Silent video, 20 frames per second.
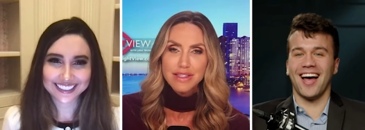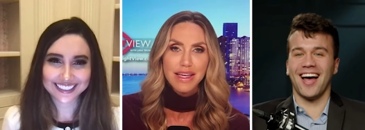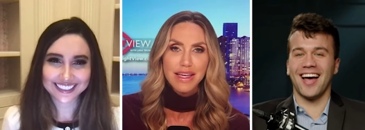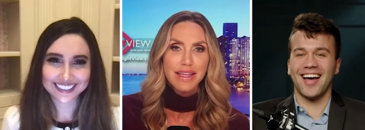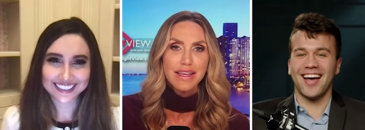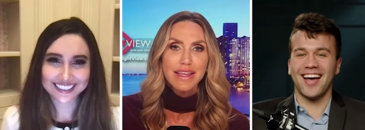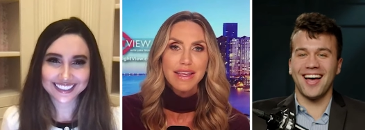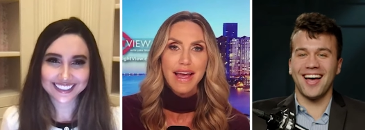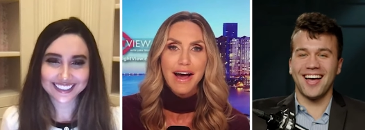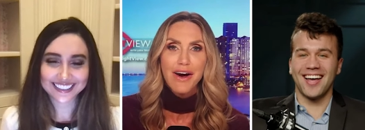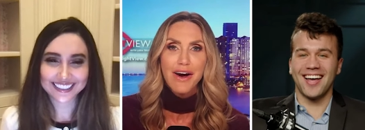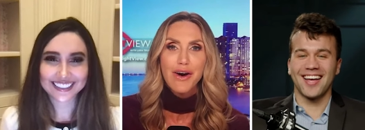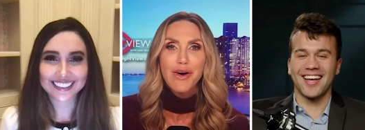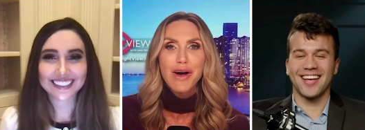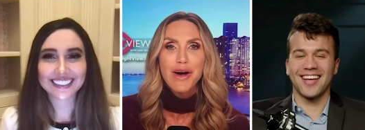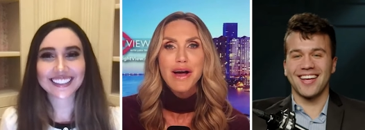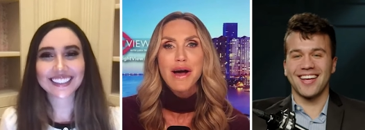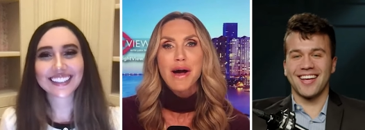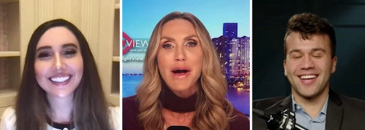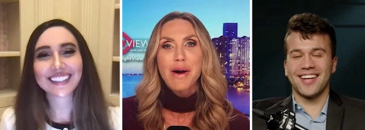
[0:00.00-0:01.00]
Speaker 1: Danielle,
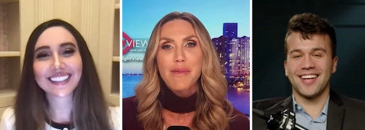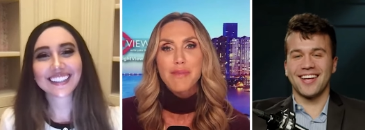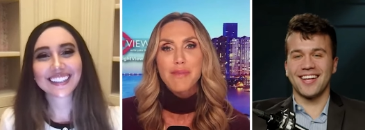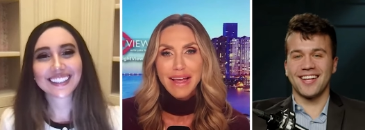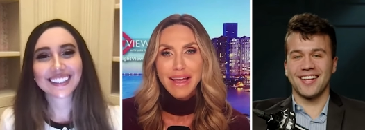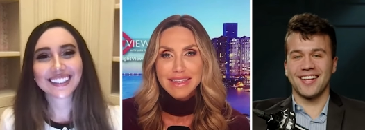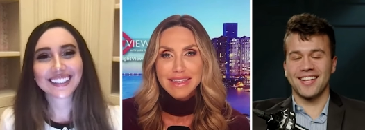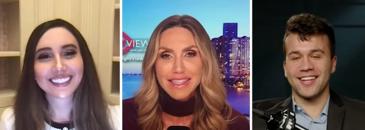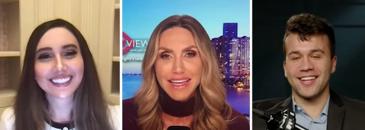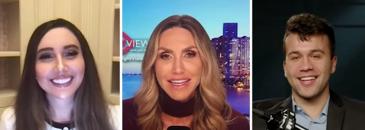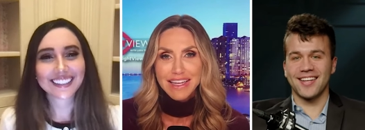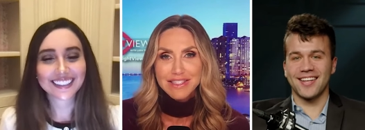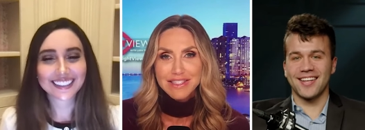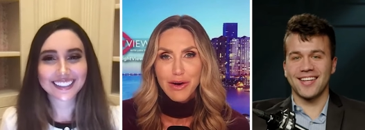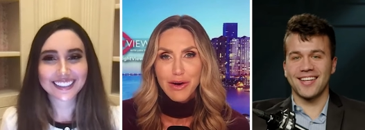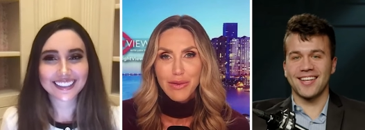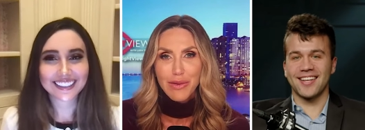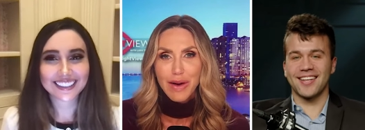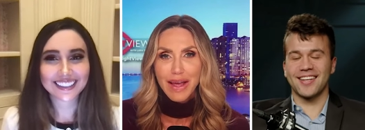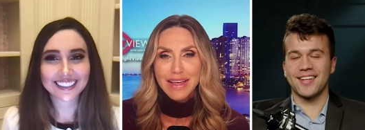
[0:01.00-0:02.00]
amazing as
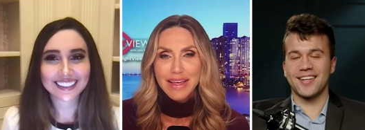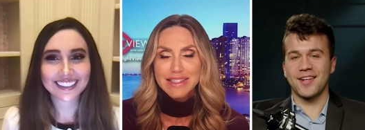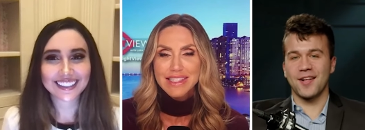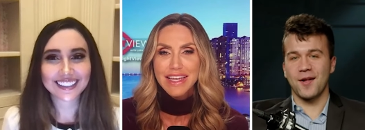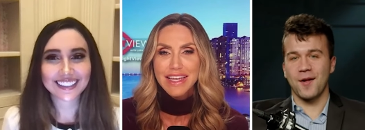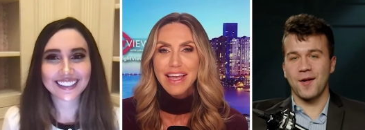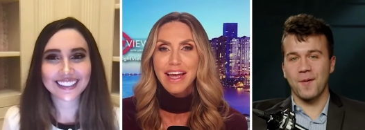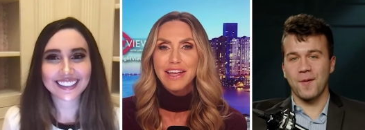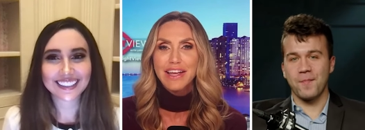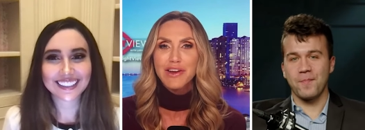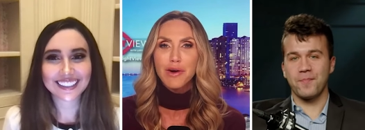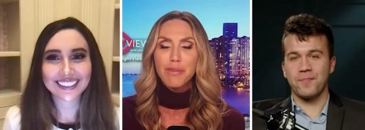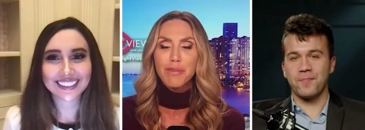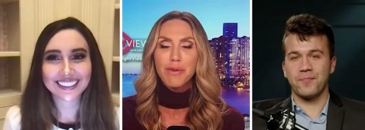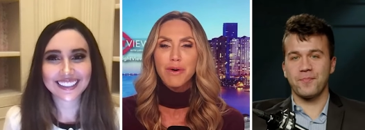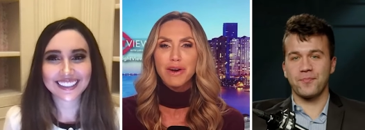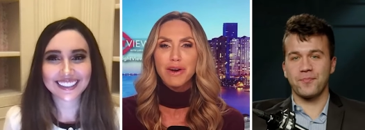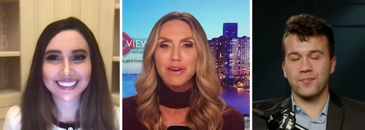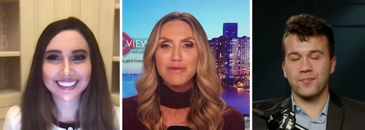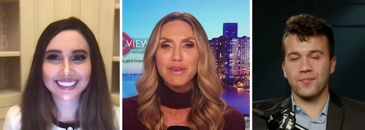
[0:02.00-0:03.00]
always to get your
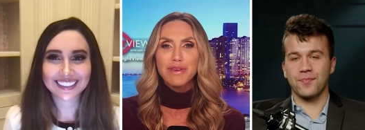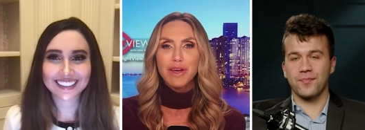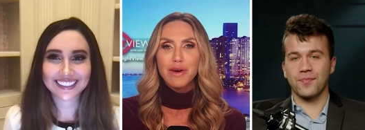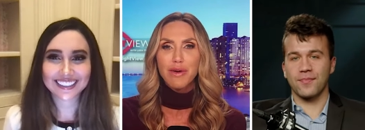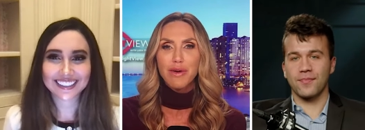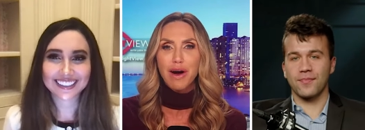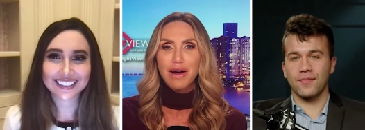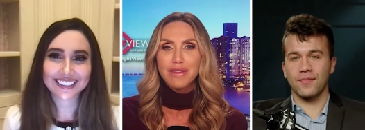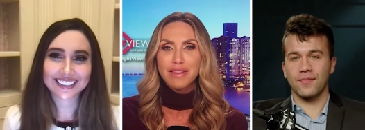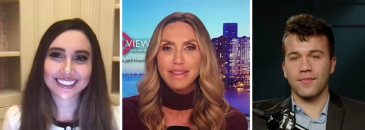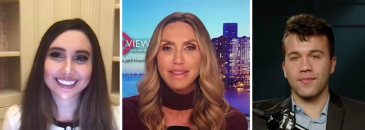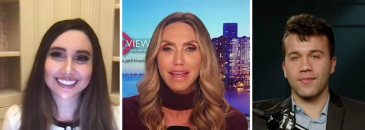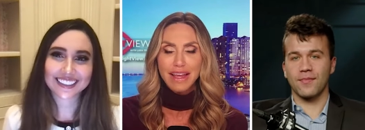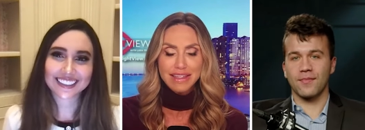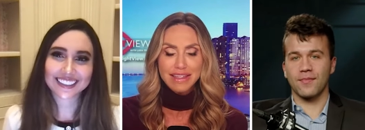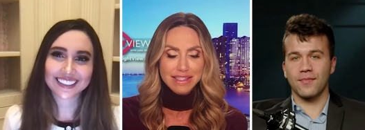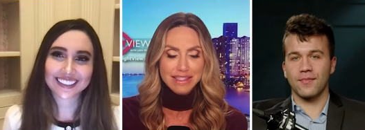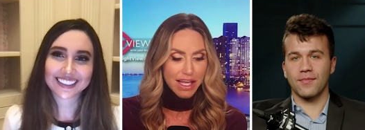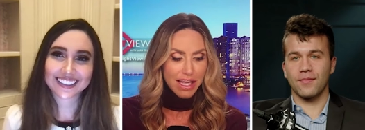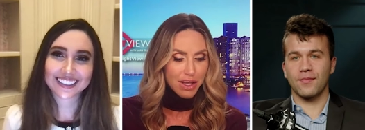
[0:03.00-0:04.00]
point of view on
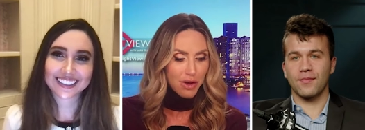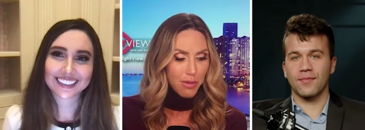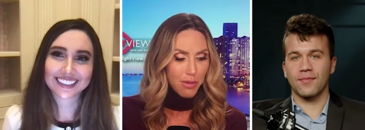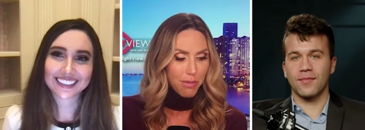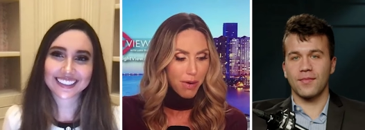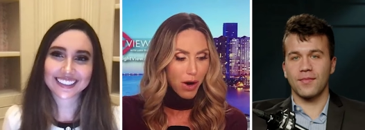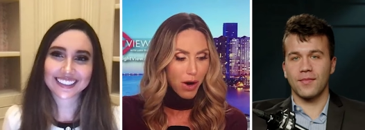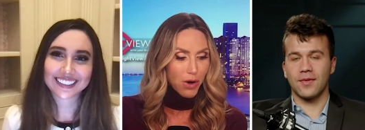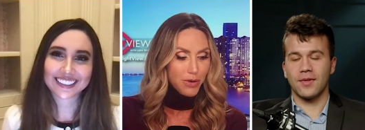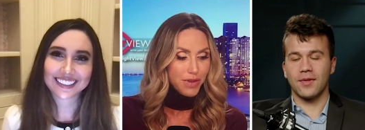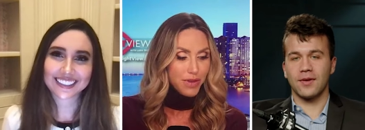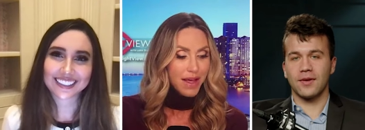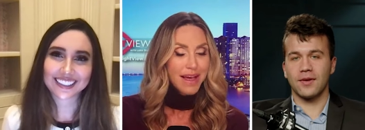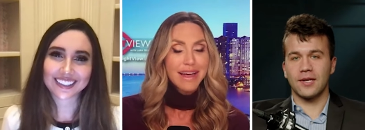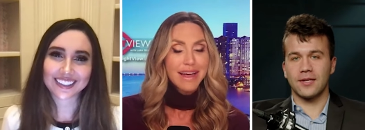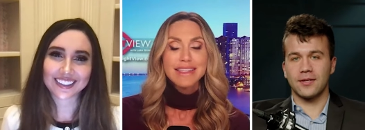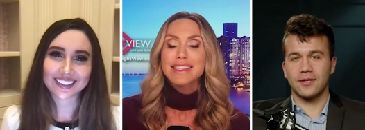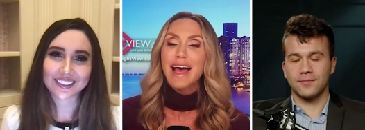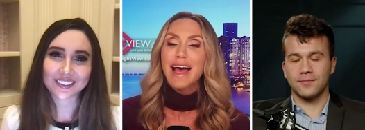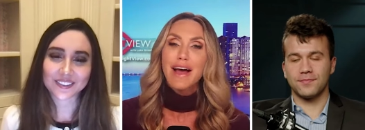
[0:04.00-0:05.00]
things. Thank you both.
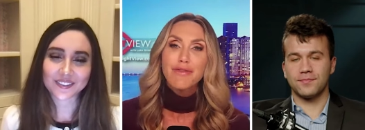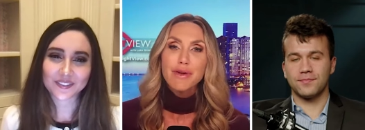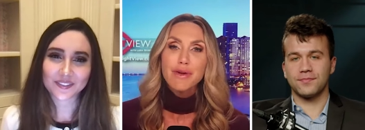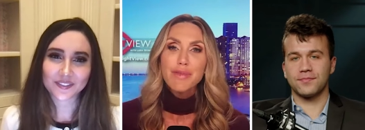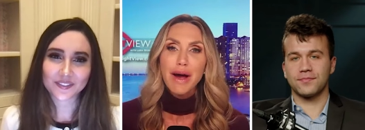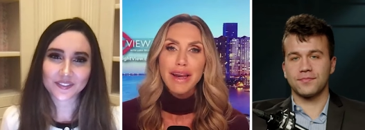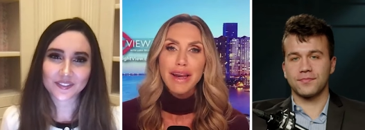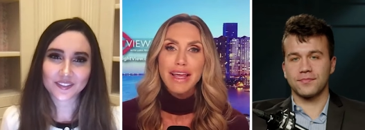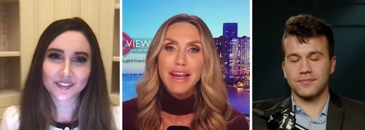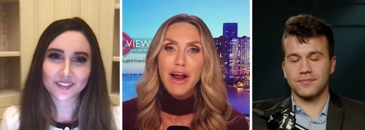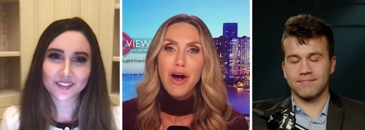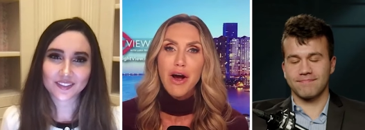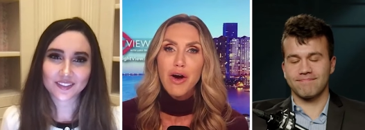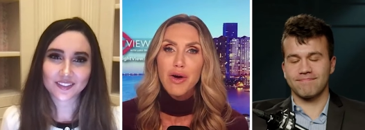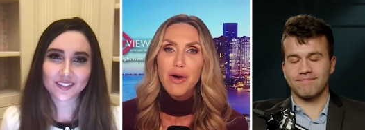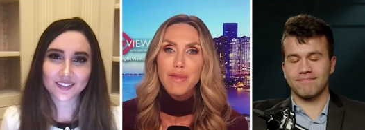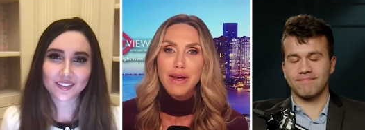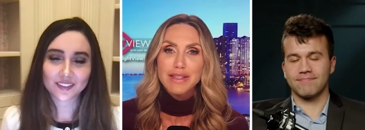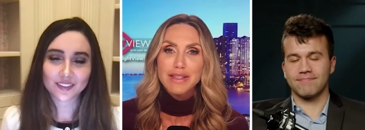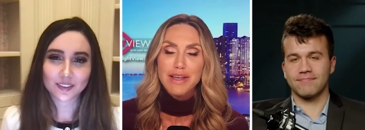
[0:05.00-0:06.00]
To everybody at
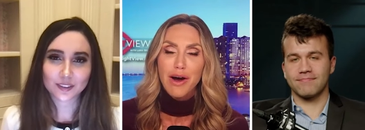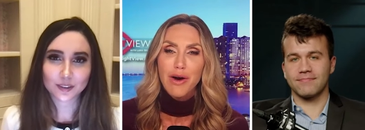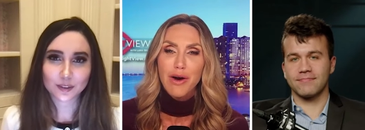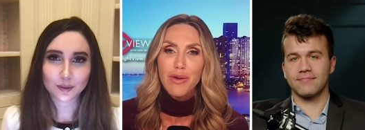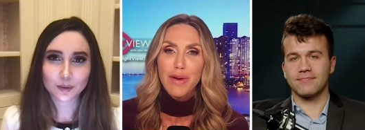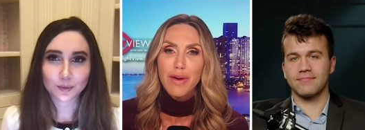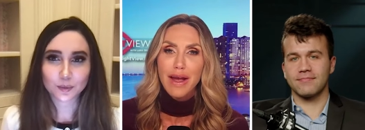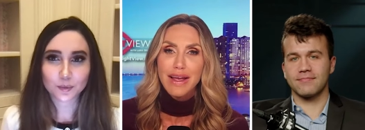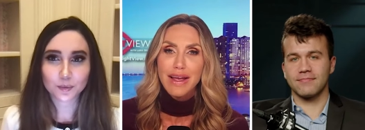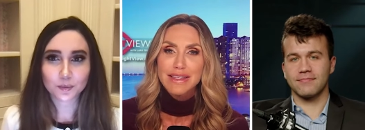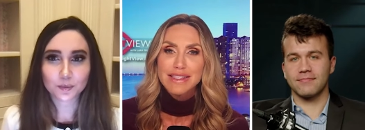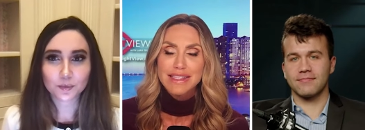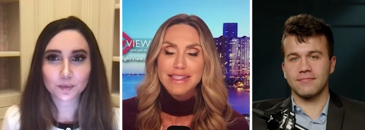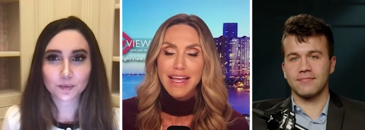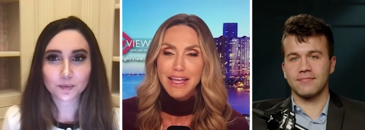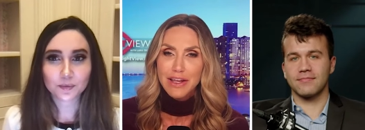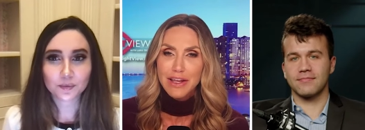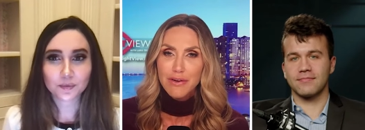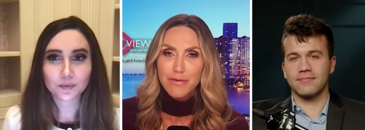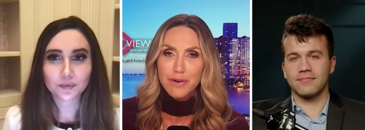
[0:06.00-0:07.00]
home, as always,
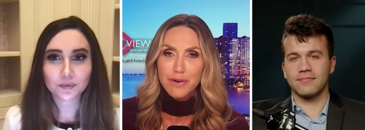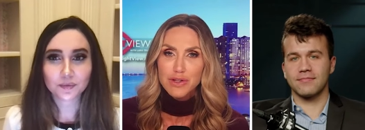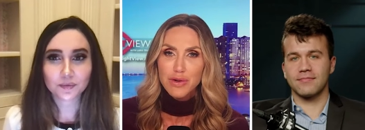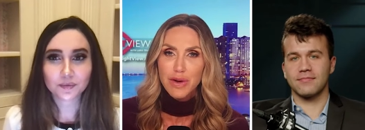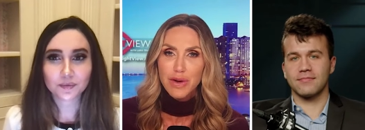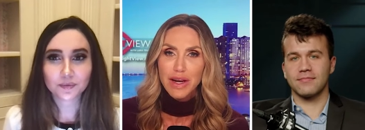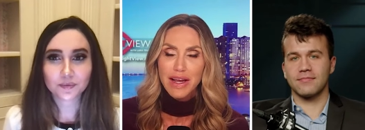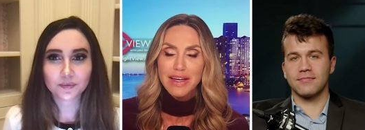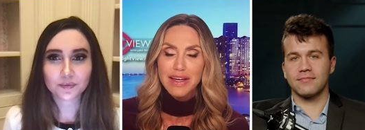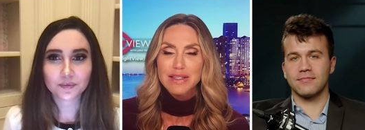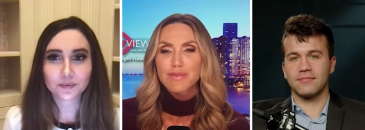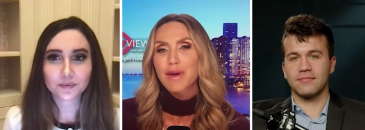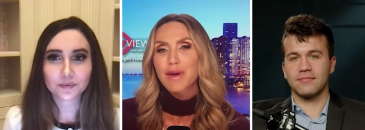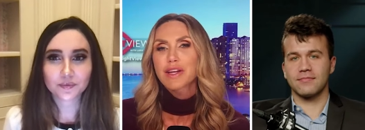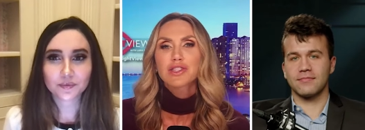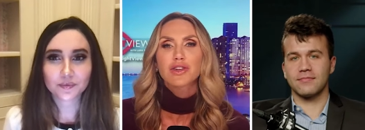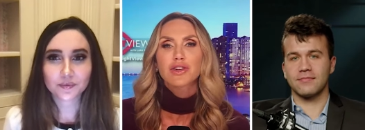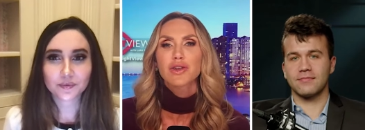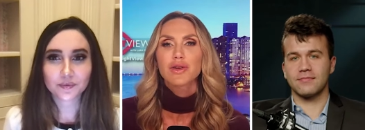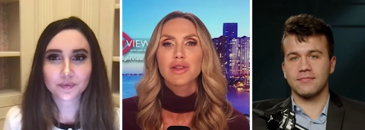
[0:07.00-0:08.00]
thank you for joining us. Make
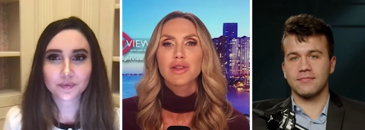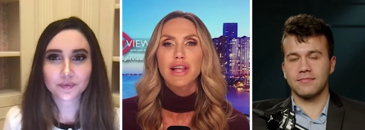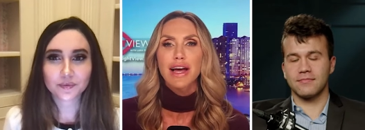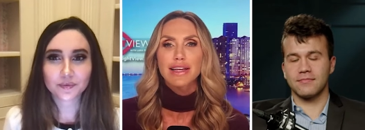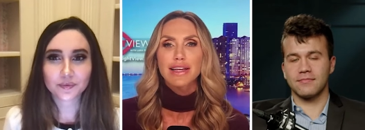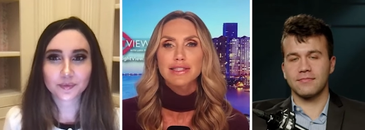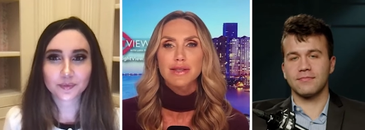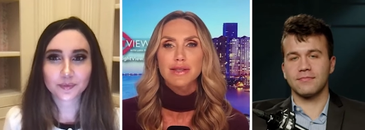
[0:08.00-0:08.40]
sure you like,